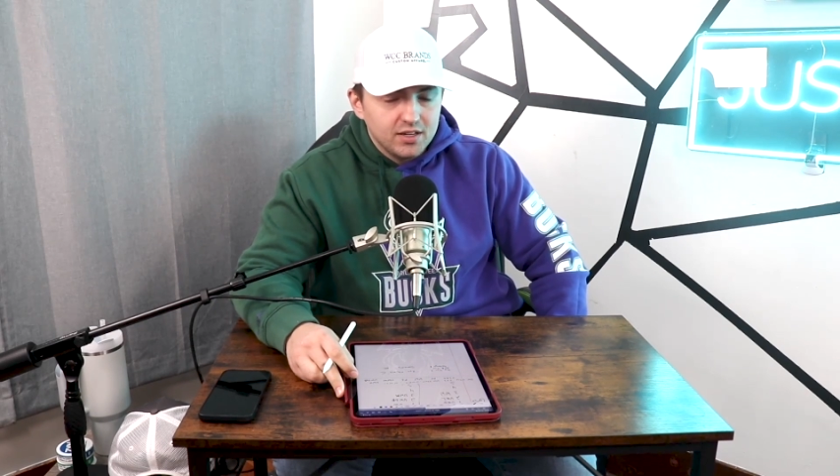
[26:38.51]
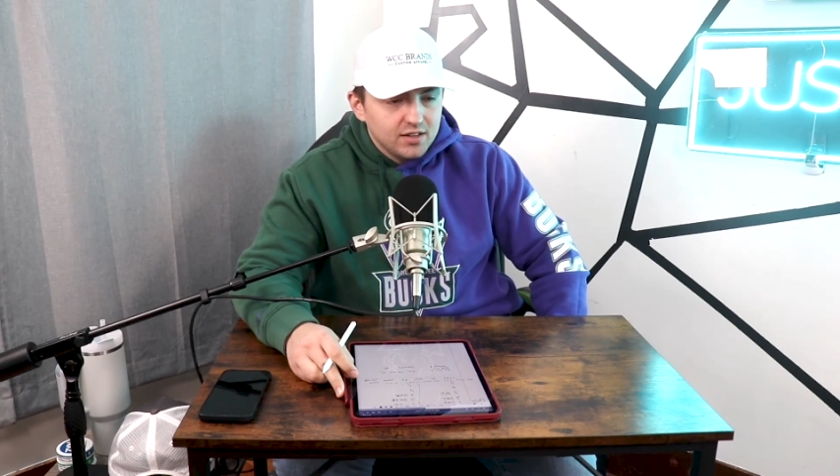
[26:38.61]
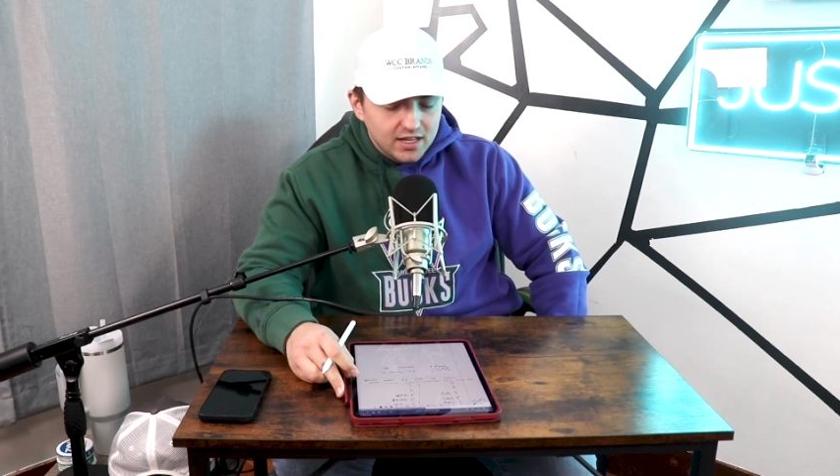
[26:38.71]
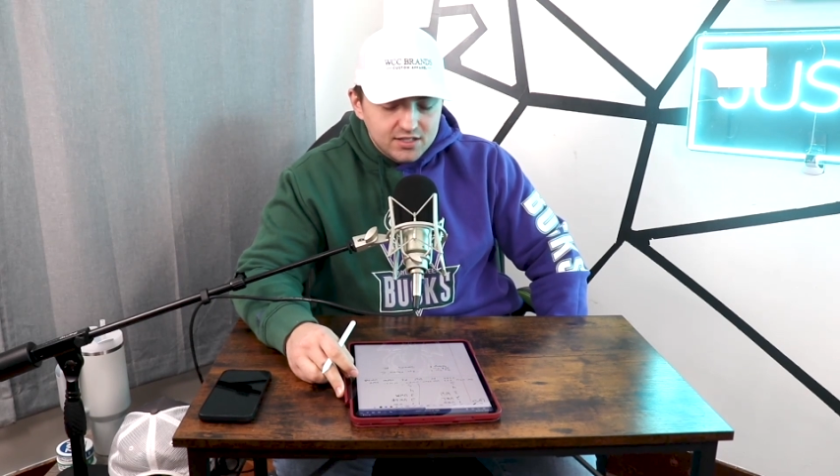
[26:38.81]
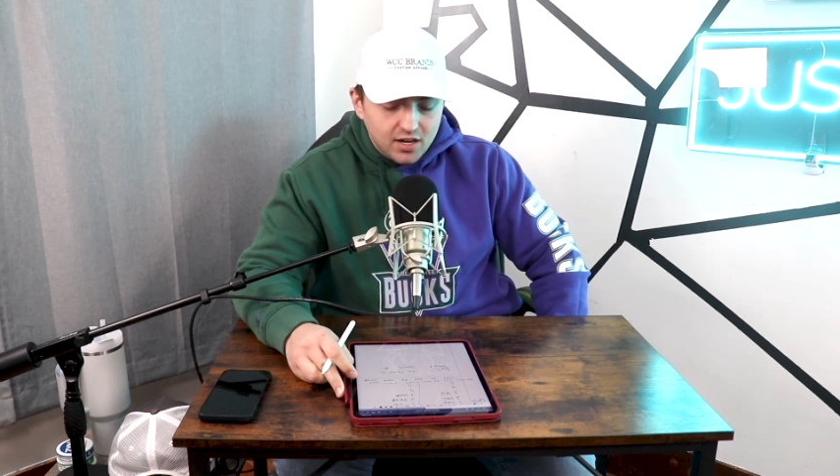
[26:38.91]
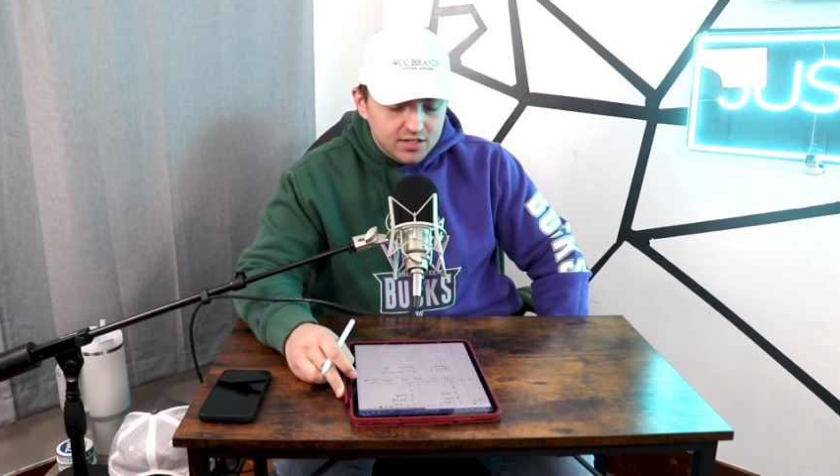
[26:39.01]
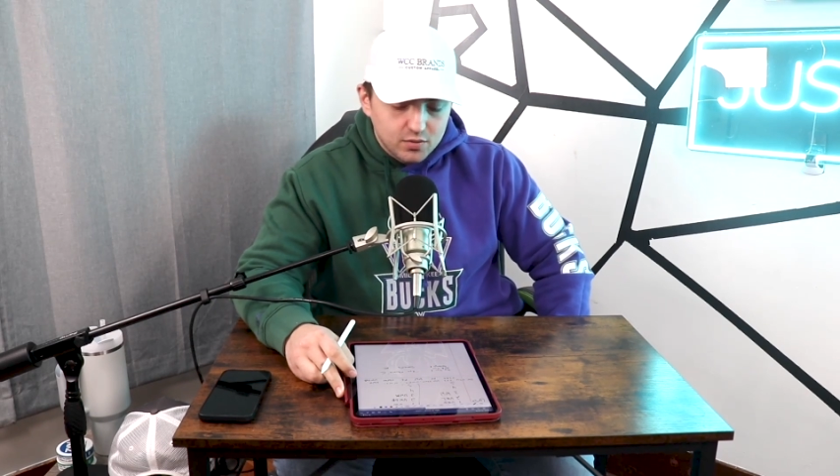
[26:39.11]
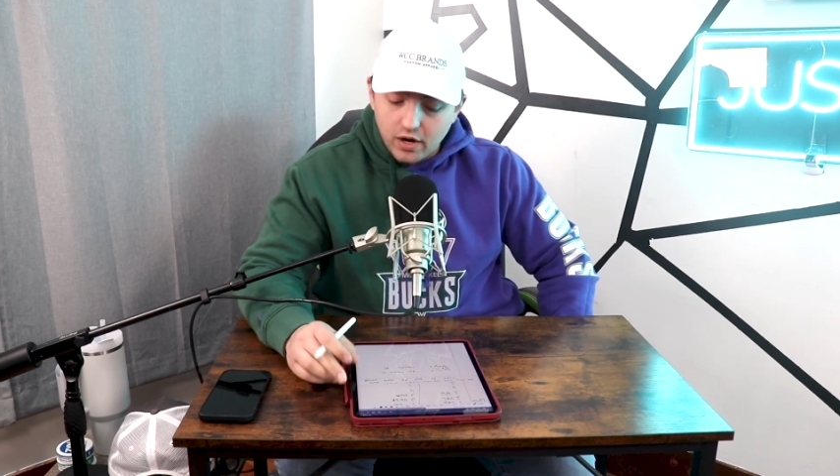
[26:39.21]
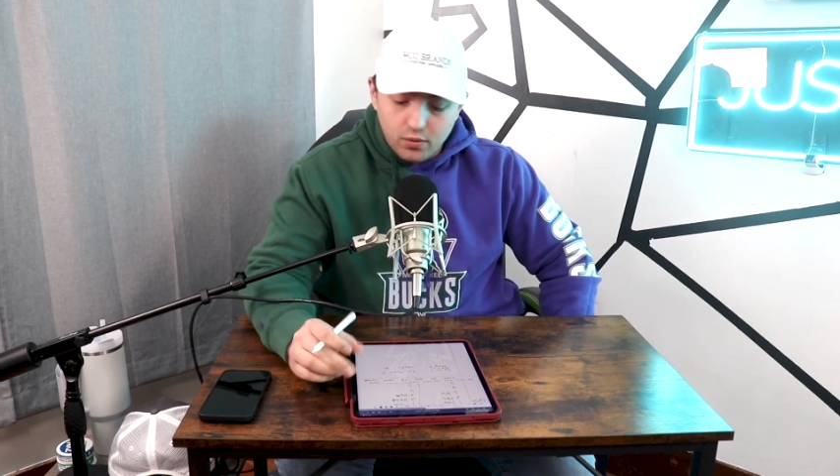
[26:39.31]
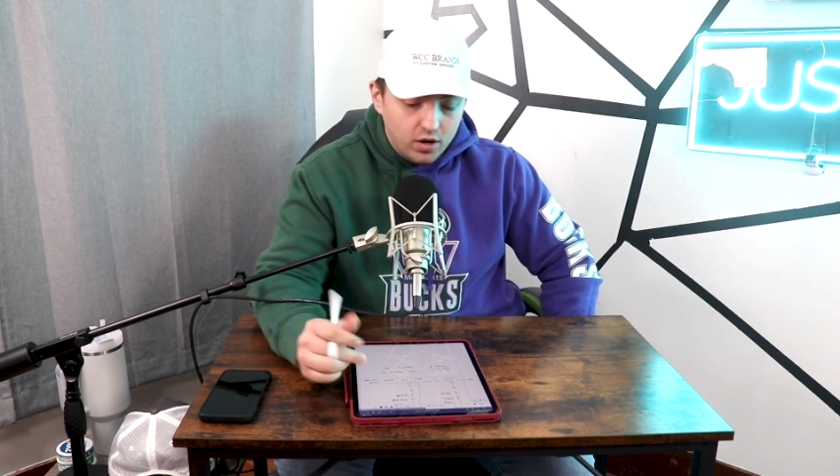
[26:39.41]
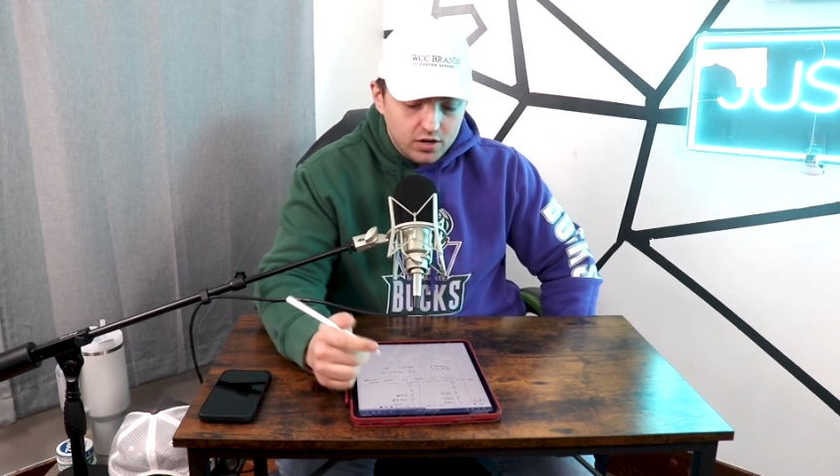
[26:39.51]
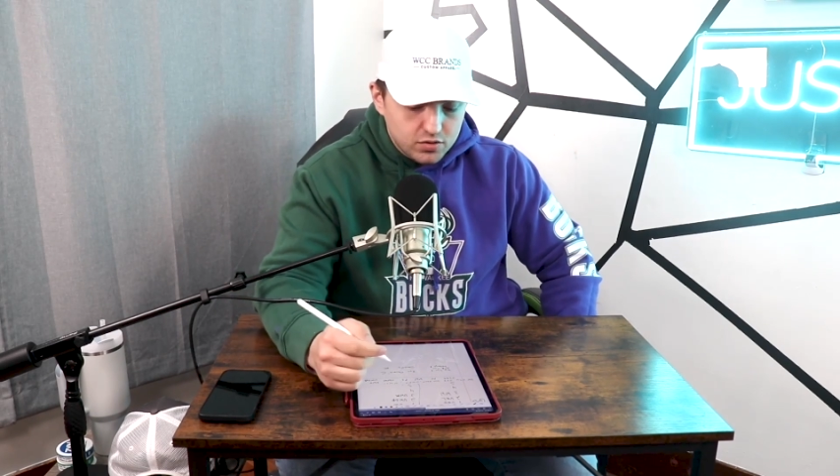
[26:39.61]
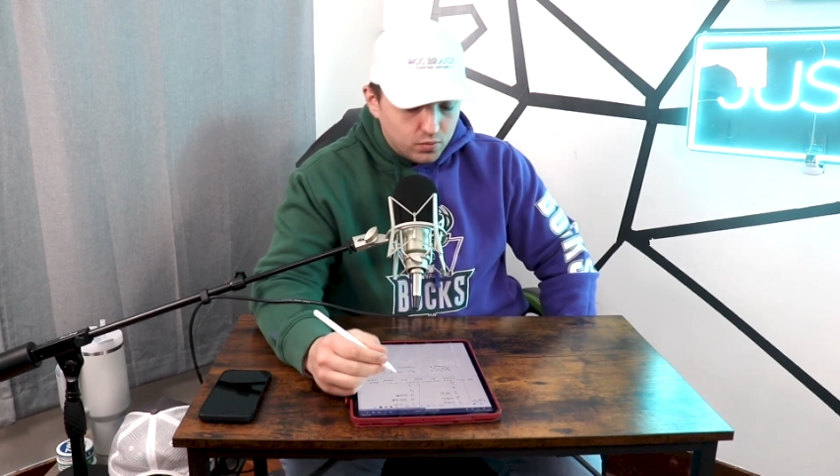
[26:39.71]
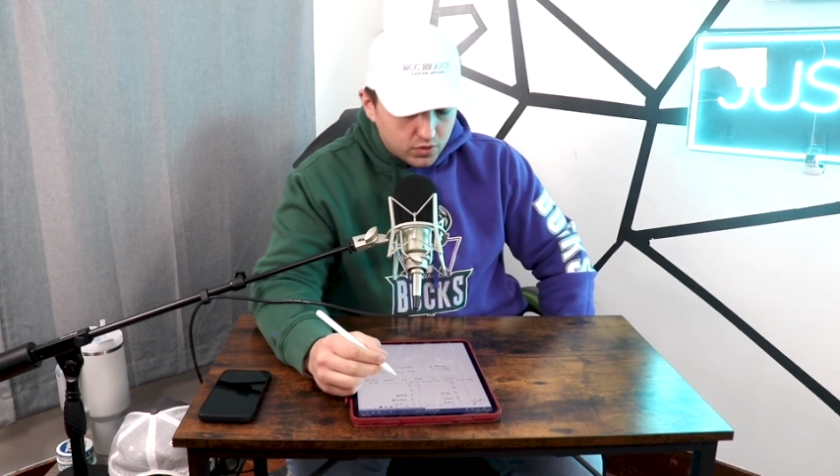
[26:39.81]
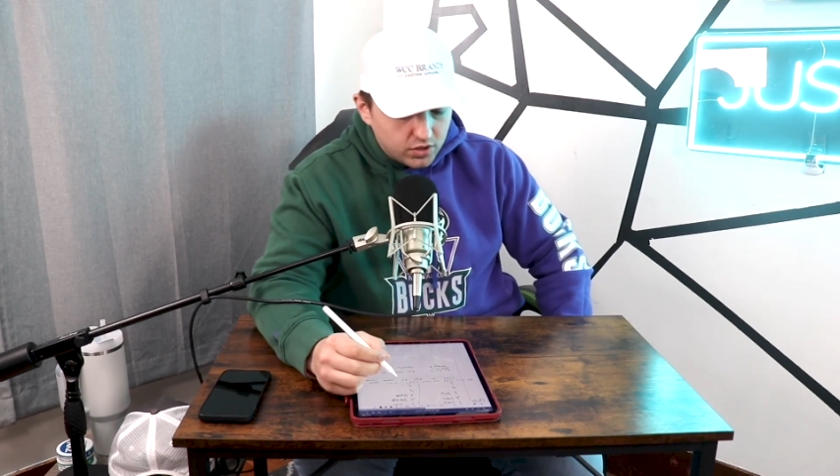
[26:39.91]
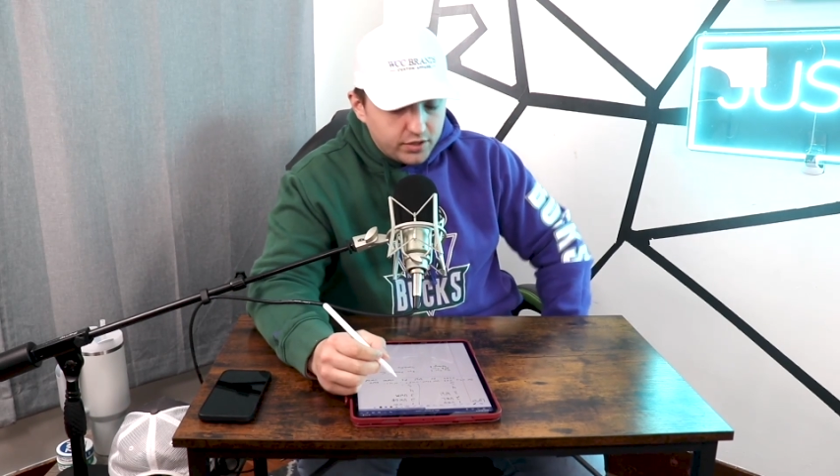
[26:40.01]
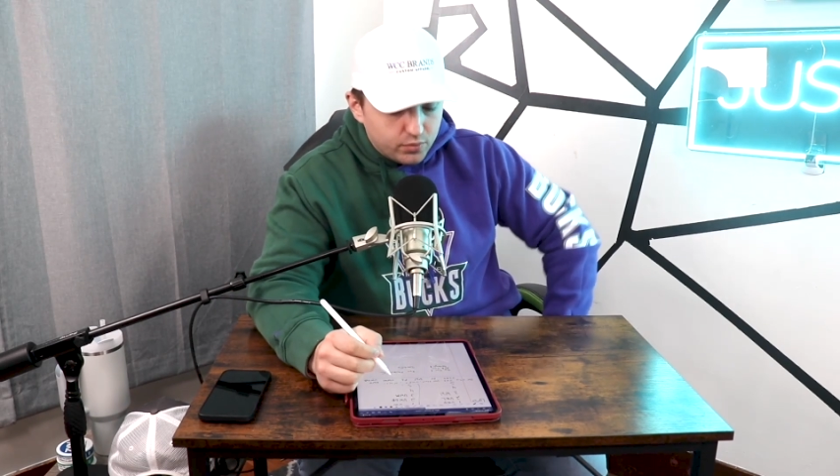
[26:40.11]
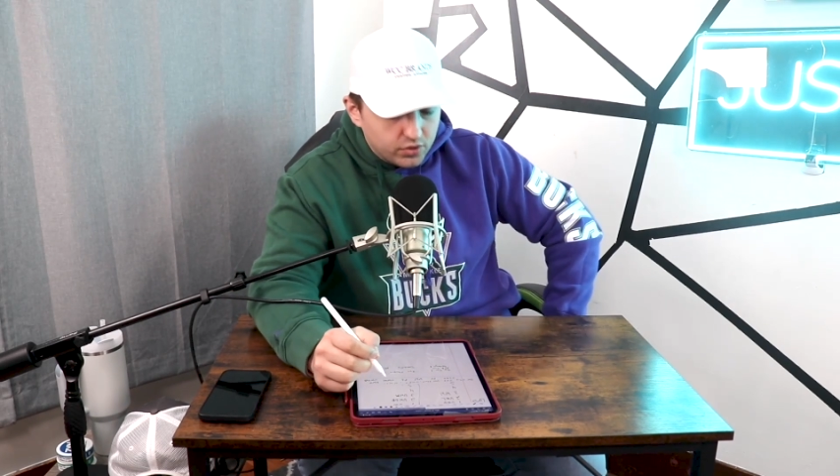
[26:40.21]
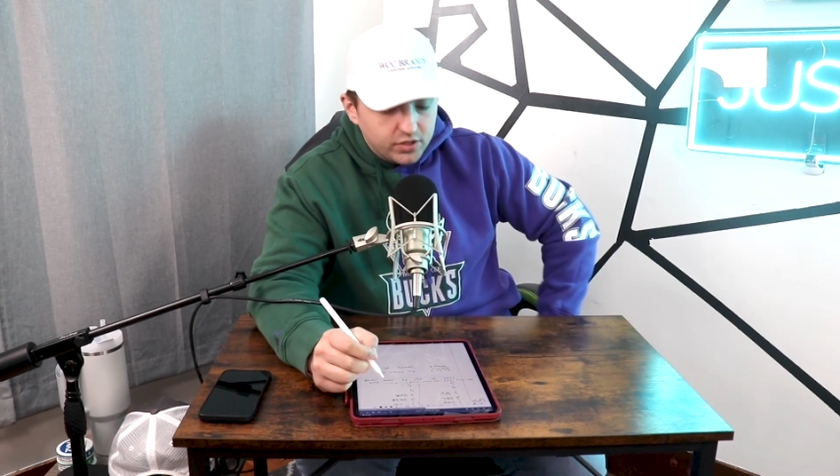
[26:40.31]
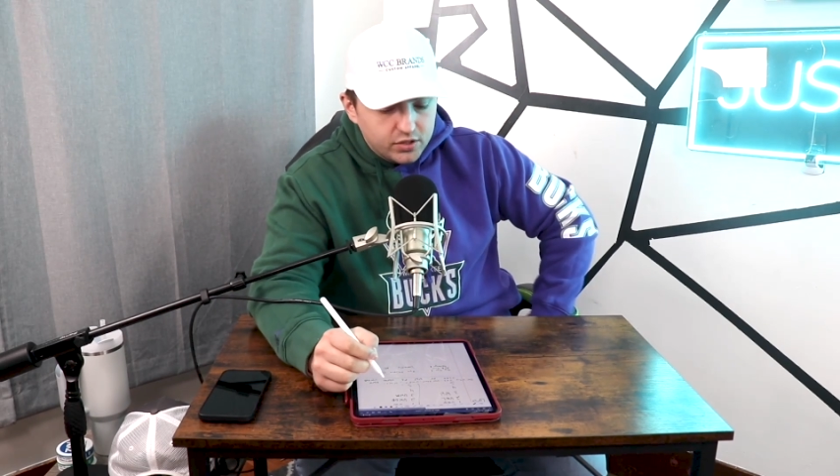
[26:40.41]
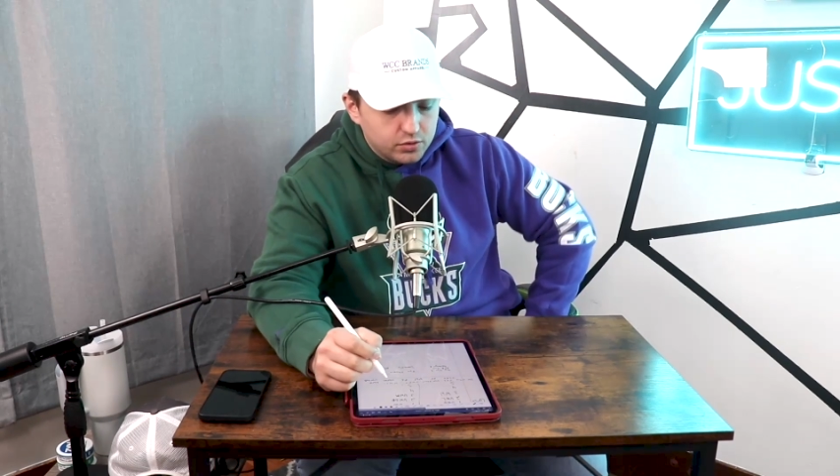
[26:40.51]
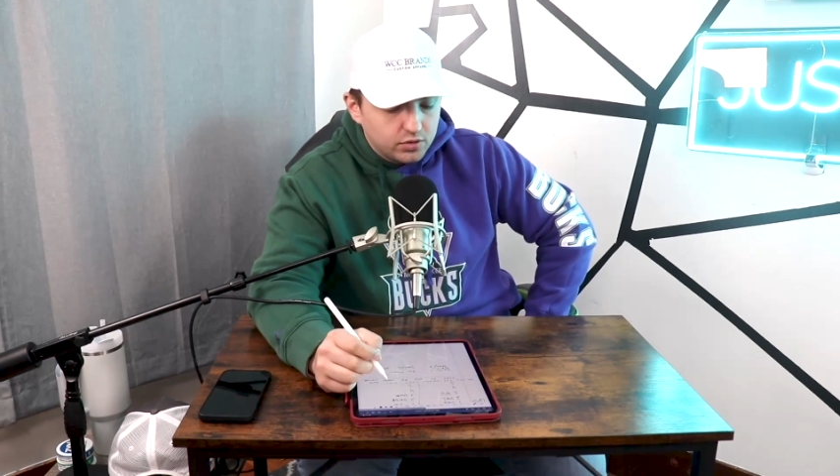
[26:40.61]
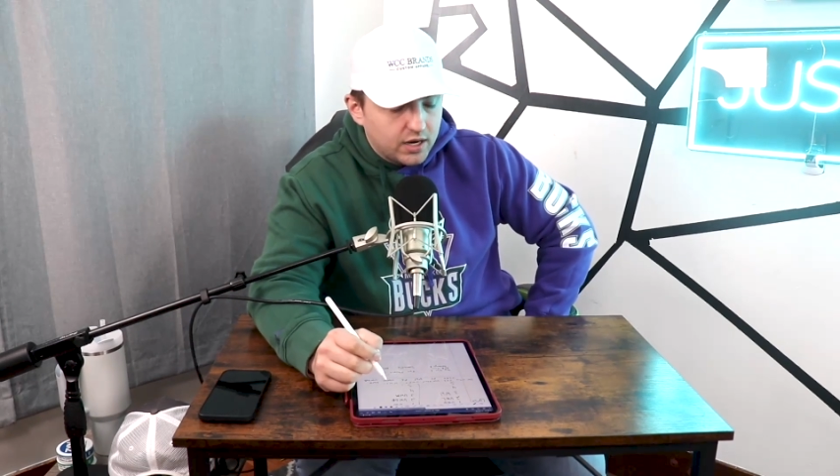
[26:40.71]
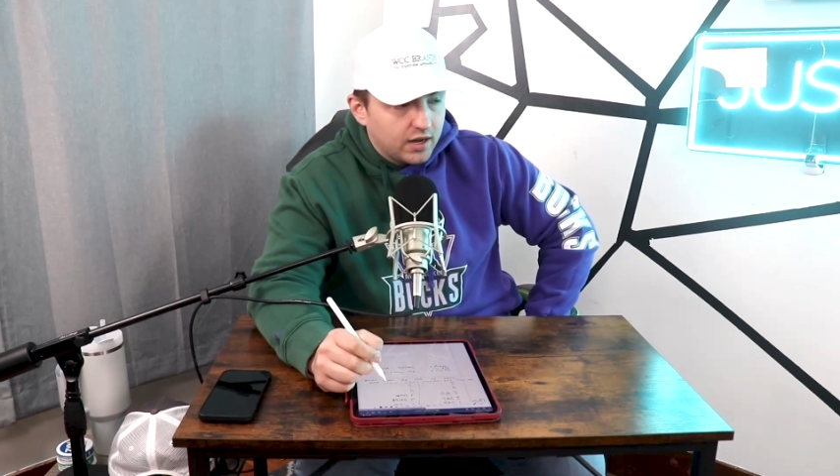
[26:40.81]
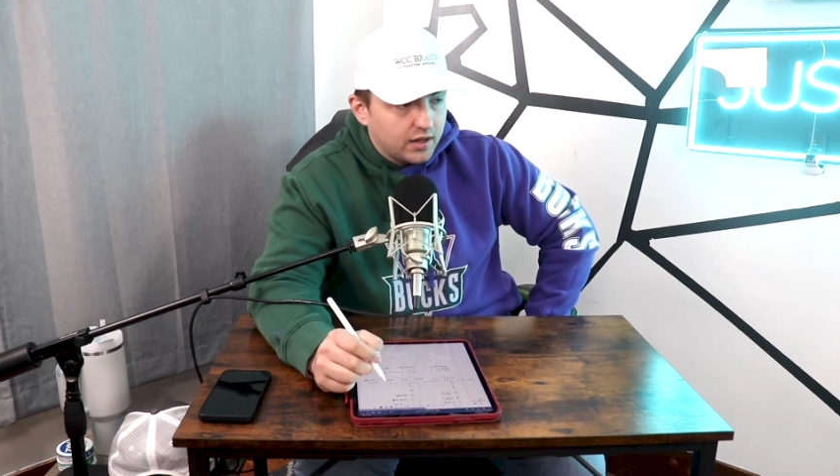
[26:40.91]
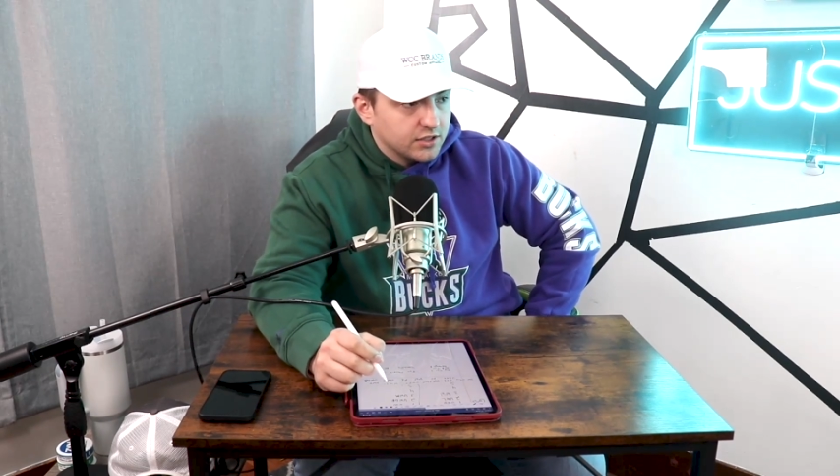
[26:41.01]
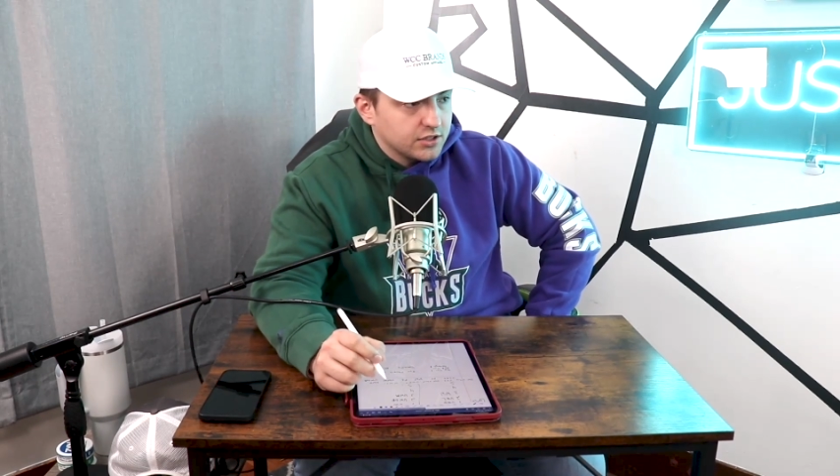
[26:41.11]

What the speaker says: That's awesome. Whitewater's a really, really cool college.